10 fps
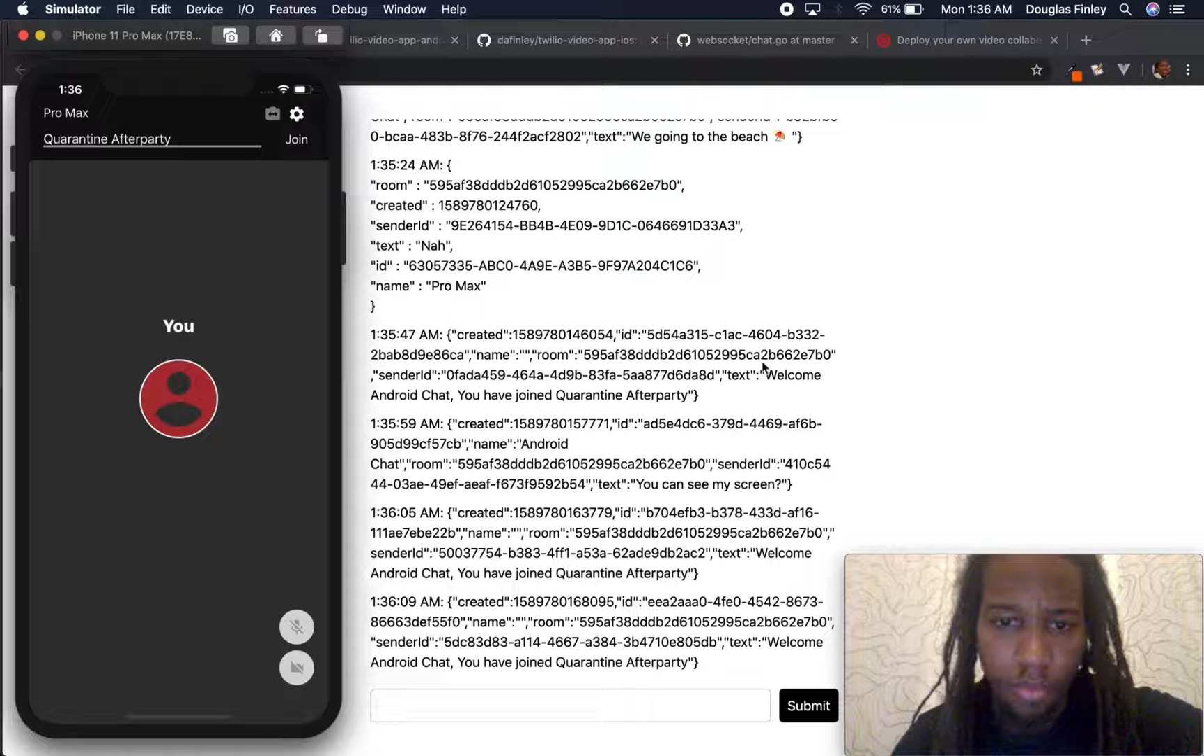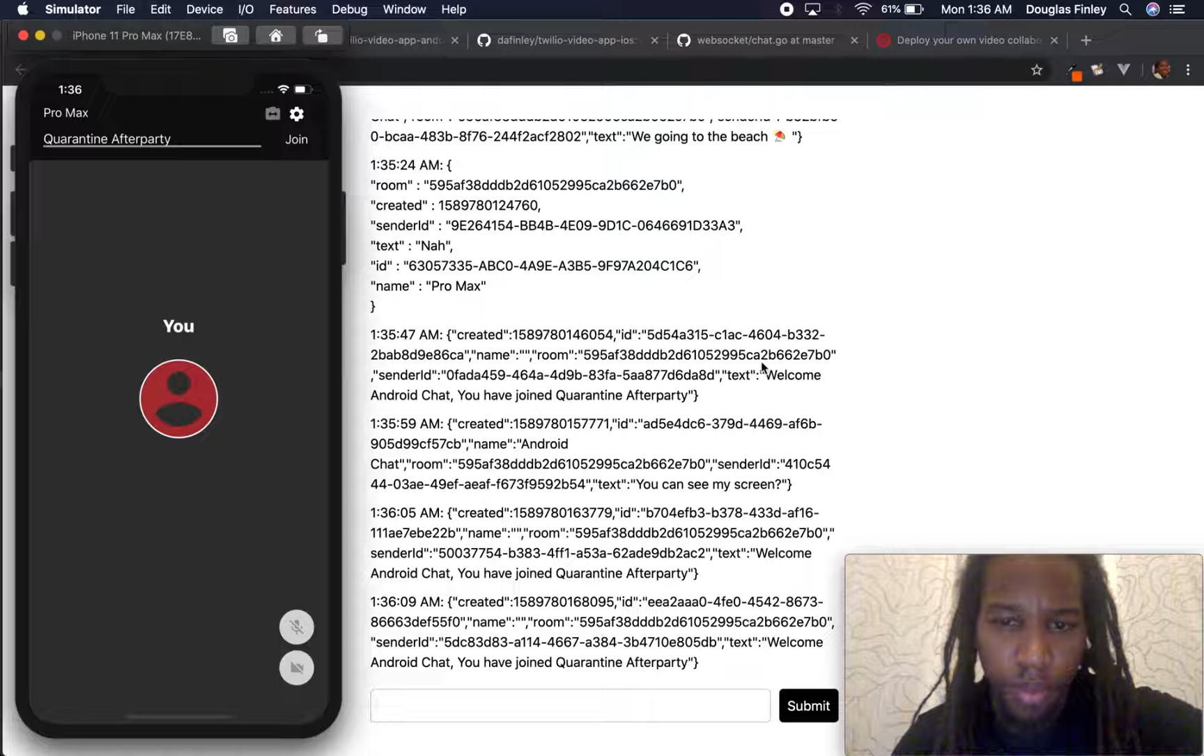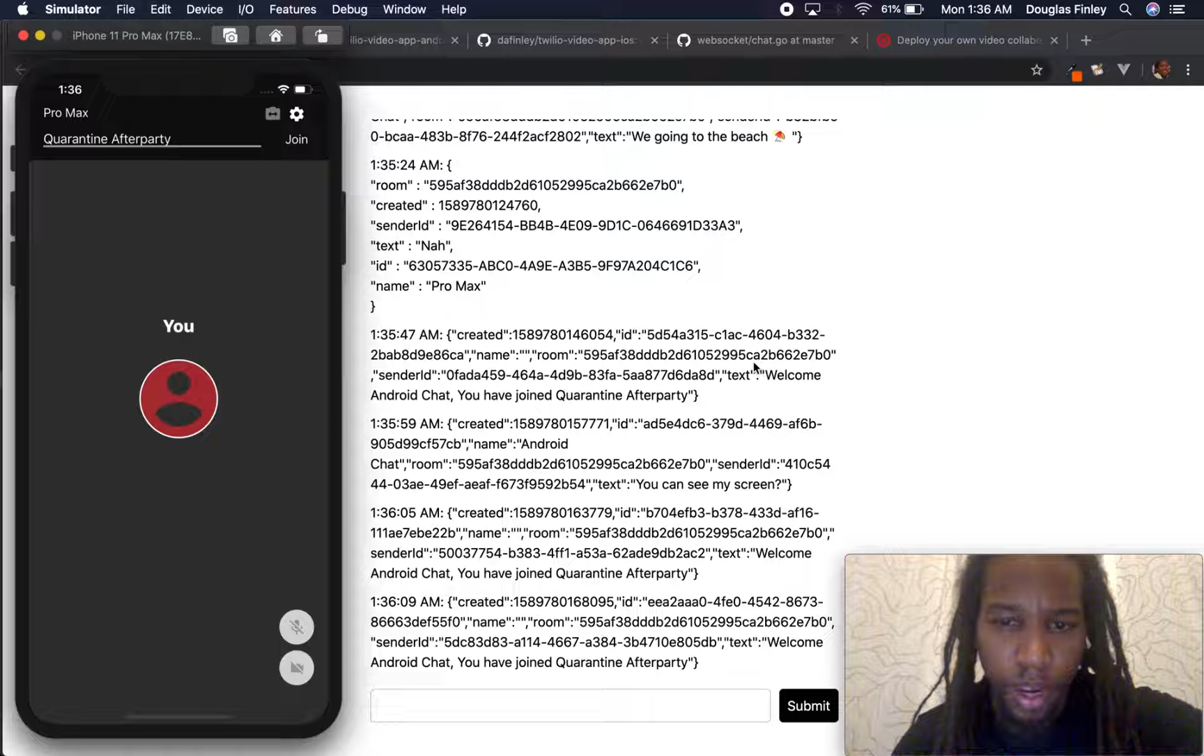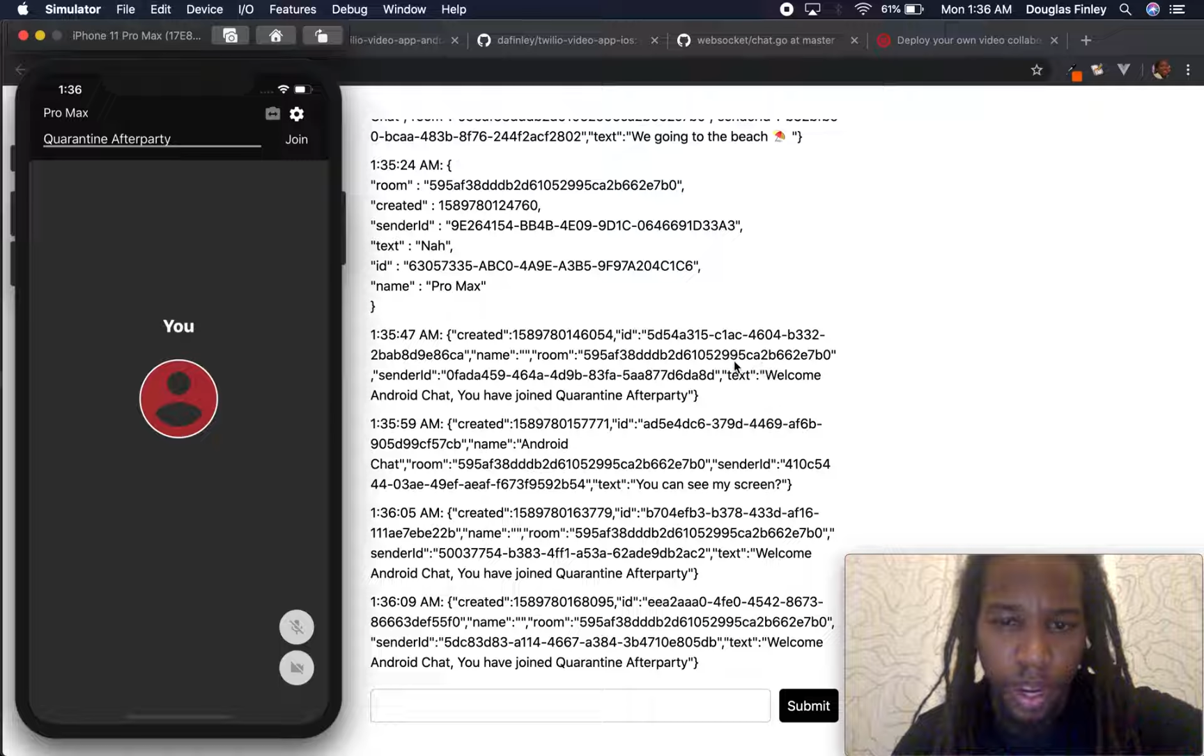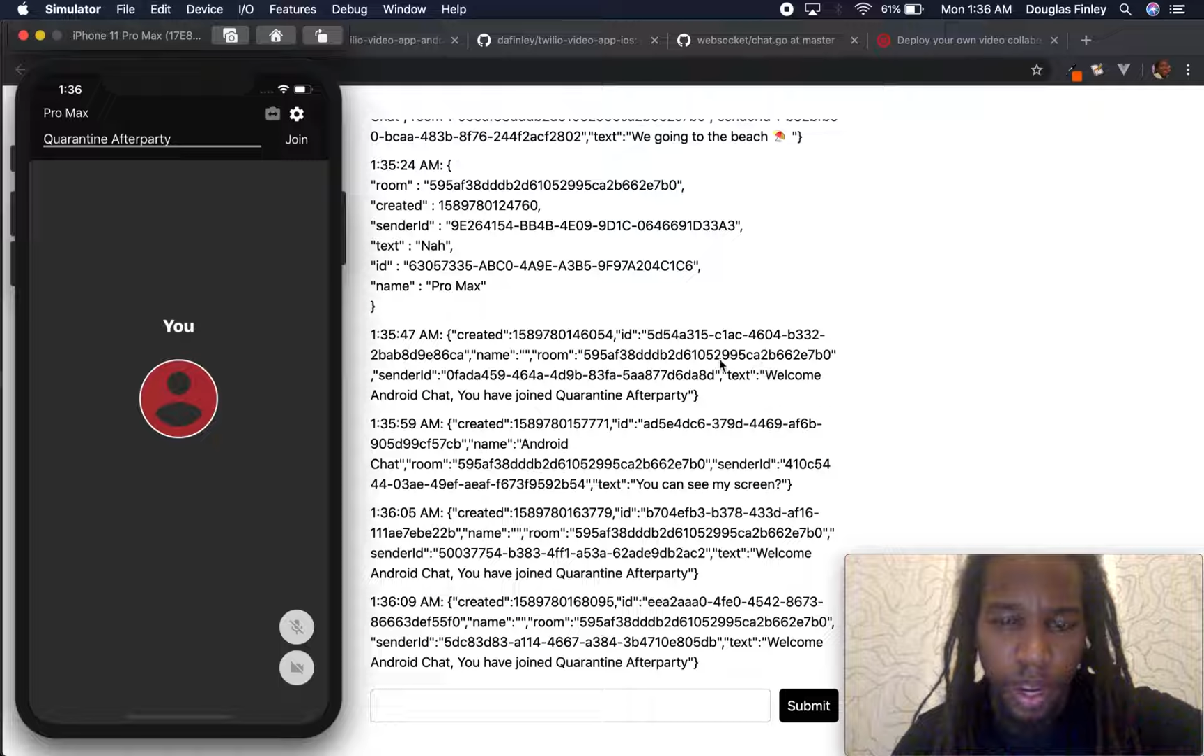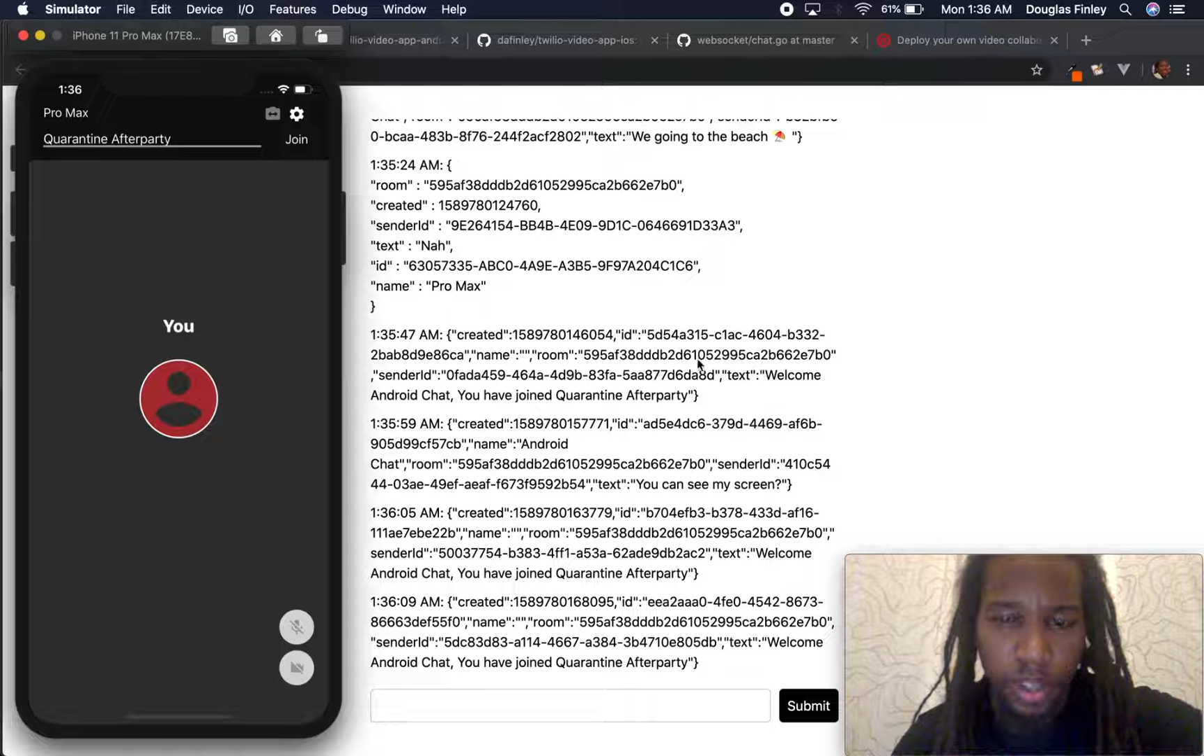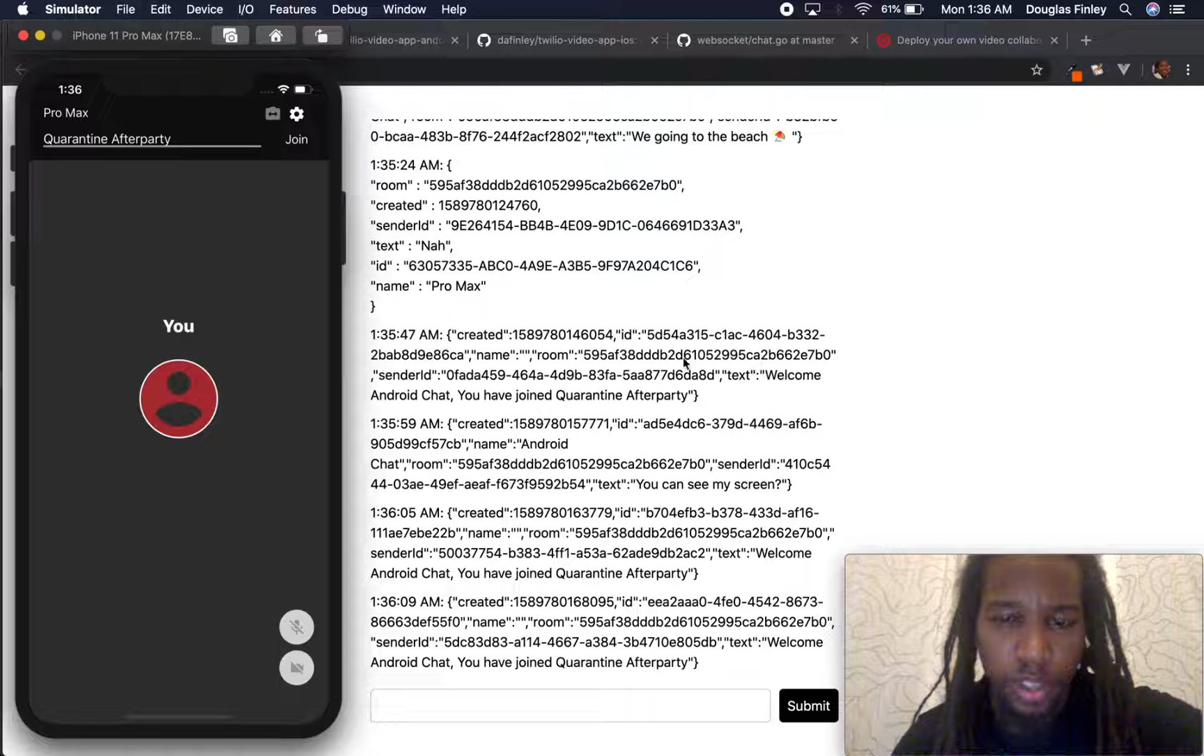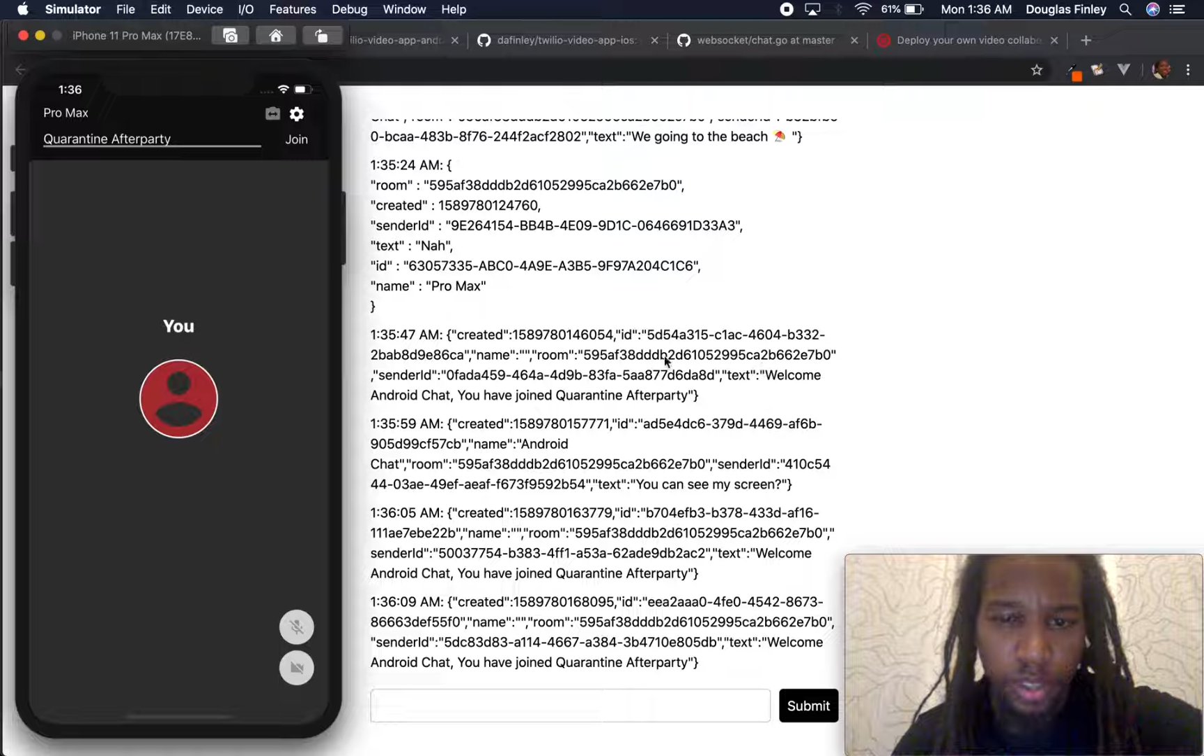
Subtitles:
I hashed